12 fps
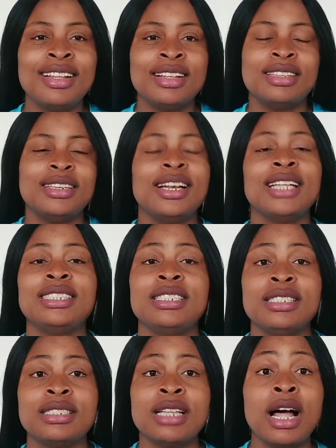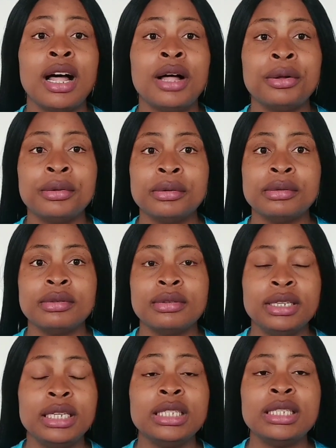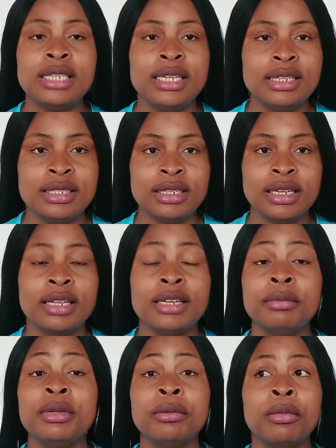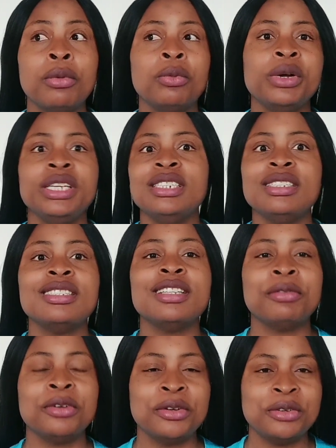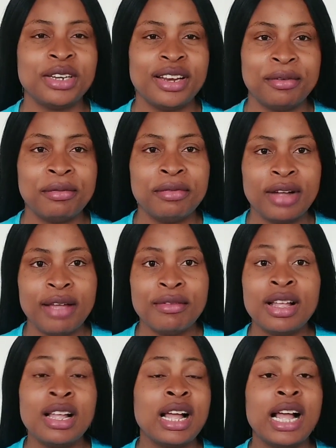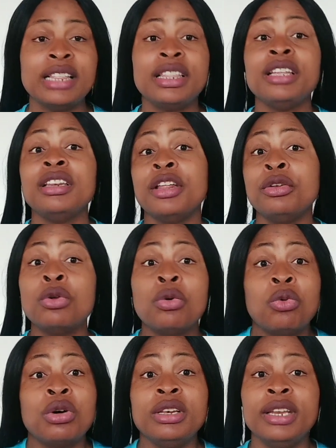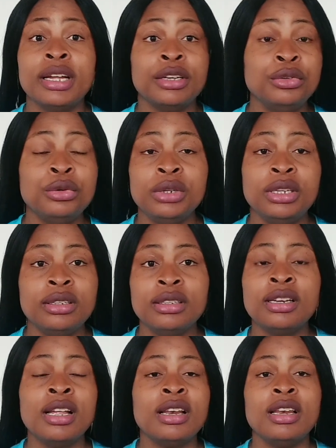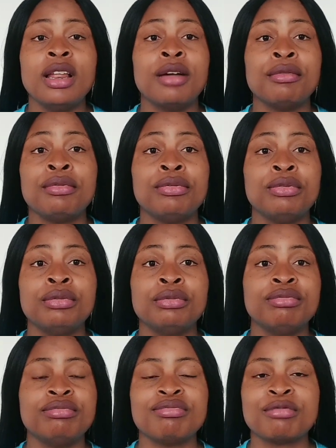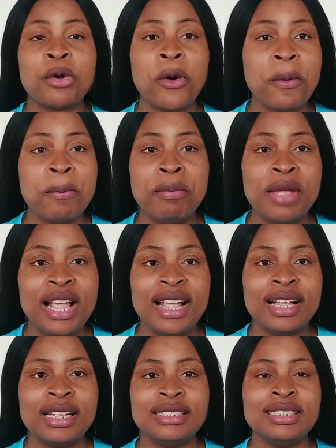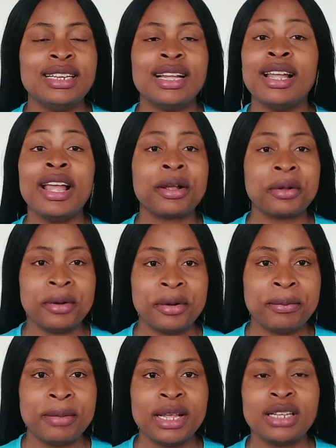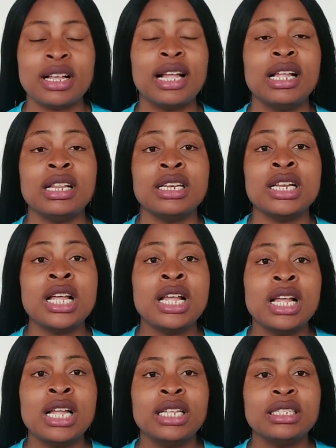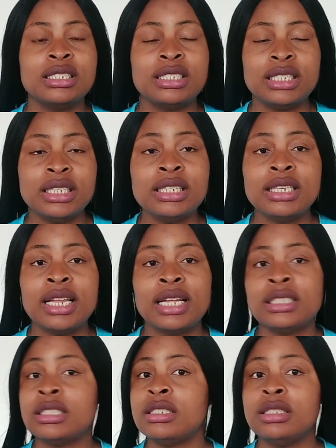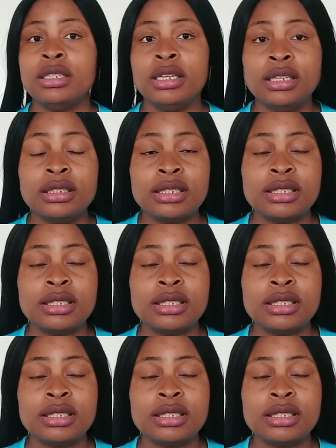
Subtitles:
that is how it is here. The minimum wage is 705. I think they know what they are doing. They have compared their economic and seen that it